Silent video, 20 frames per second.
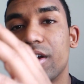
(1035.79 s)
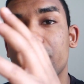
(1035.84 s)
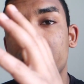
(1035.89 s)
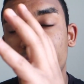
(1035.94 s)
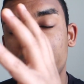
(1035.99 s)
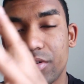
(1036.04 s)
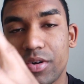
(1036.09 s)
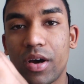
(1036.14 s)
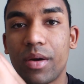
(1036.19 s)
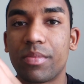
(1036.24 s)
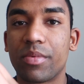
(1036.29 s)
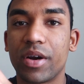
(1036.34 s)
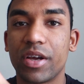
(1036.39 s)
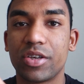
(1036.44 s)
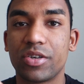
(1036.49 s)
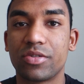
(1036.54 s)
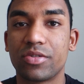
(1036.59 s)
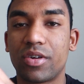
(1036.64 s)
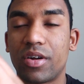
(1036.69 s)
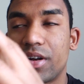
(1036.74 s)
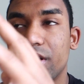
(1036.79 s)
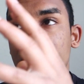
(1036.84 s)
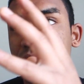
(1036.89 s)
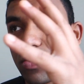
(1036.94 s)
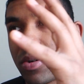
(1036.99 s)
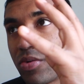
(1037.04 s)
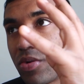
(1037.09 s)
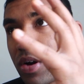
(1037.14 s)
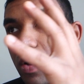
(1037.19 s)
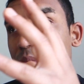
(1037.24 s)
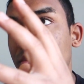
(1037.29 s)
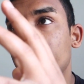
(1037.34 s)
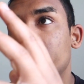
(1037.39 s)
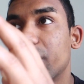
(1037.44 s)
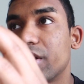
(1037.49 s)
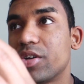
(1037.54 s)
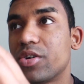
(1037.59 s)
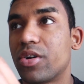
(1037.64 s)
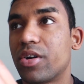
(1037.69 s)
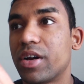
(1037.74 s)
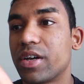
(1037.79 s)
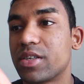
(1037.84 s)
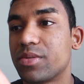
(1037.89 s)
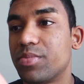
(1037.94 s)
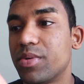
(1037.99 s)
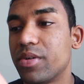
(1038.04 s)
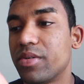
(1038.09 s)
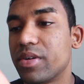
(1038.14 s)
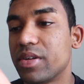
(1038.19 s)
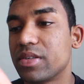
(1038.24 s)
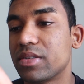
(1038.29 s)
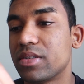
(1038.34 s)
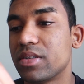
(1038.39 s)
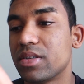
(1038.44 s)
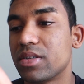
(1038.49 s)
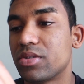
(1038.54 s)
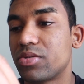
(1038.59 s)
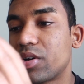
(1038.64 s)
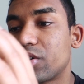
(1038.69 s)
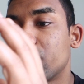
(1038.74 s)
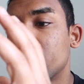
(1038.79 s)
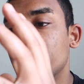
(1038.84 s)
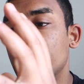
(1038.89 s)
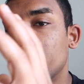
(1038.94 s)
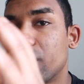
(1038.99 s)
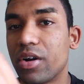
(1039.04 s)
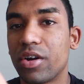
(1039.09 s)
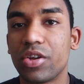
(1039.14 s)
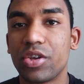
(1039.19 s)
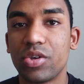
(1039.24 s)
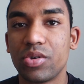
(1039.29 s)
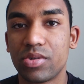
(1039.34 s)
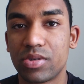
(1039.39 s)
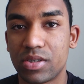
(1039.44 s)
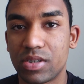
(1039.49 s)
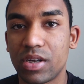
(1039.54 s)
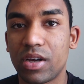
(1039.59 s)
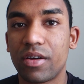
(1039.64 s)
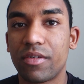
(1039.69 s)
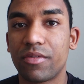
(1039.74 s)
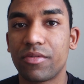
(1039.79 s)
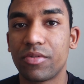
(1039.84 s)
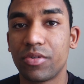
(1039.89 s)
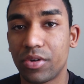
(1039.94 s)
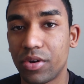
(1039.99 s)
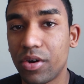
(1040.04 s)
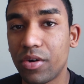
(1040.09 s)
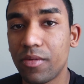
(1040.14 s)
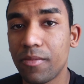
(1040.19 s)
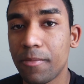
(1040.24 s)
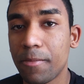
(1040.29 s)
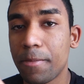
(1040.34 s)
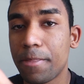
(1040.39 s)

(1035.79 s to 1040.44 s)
Try to upgrade your knowledge, try to upgrade your experiences, try to learn new stuff, you know?